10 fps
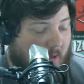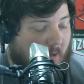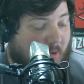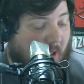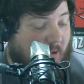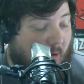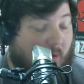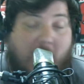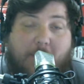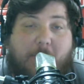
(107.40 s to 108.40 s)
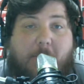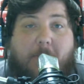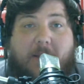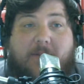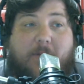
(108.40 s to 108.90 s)
There's also a lot of people
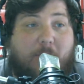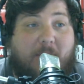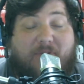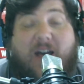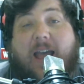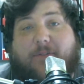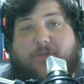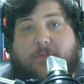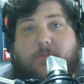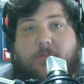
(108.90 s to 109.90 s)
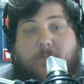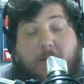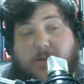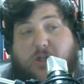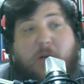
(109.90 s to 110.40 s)
believe that it would be five.
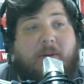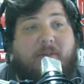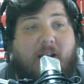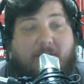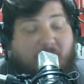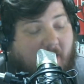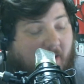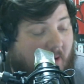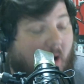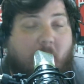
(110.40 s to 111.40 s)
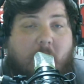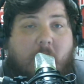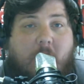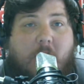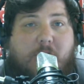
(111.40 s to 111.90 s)
Maybe it should have been five. I don't know.
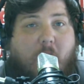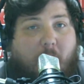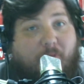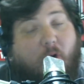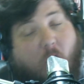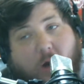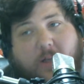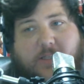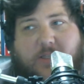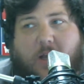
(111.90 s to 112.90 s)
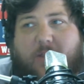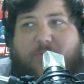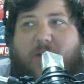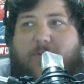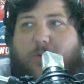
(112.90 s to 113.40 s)
So for Arkansas, the
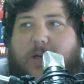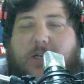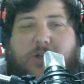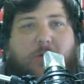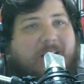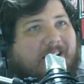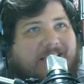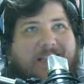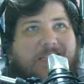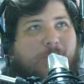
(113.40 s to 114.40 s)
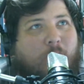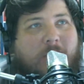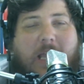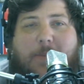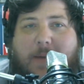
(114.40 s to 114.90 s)
Fayetteville Regional, got to take this
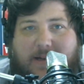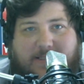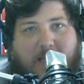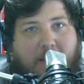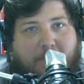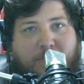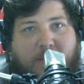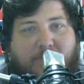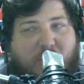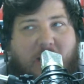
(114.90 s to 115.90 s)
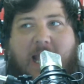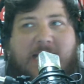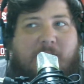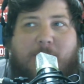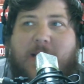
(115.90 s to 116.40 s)
one game at a time. If you're going to
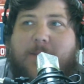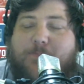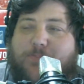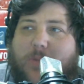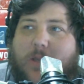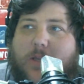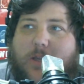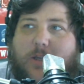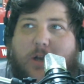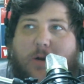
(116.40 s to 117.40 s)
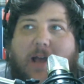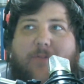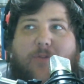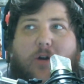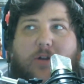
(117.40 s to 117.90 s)
ask me, you know, how
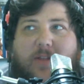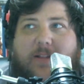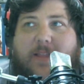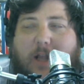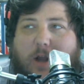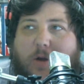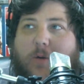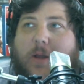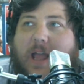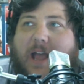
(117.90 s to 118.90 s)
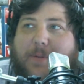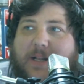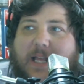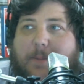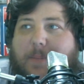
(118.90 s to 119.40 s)
far do you think they go? I've
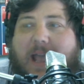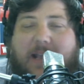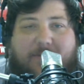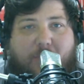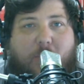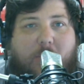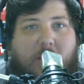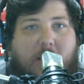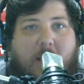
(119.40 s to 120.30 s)
been kind of back and forth.